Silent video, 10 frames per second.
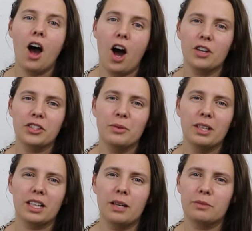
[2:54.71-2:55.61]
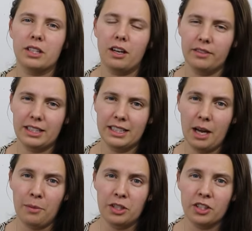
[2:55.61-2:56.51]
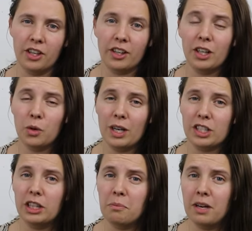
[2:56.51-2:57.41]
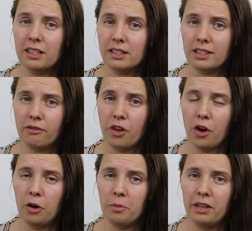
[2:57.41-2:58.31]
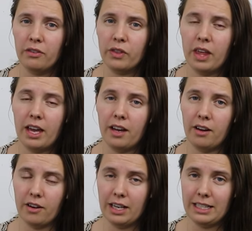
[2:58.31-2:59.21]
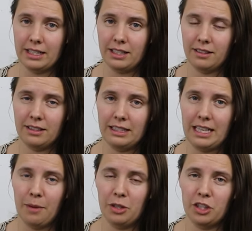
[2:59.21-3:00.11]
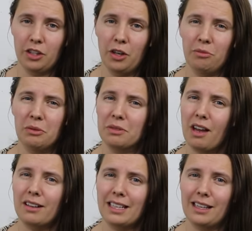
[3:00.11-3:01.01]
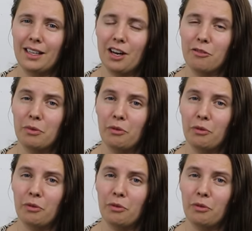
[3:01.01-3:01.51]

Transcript: Also, when it comes to obvious damage, they're going to question the maintenance of the home if there is damage in the home that was not taken care of